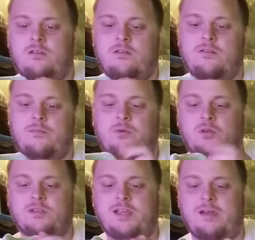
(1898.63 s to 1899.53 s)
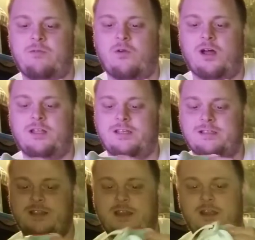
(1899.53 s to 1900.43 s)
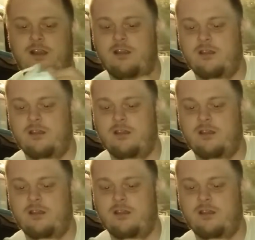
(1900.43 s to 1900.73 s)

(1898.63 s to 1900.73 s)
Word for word: The pull tab quality is there.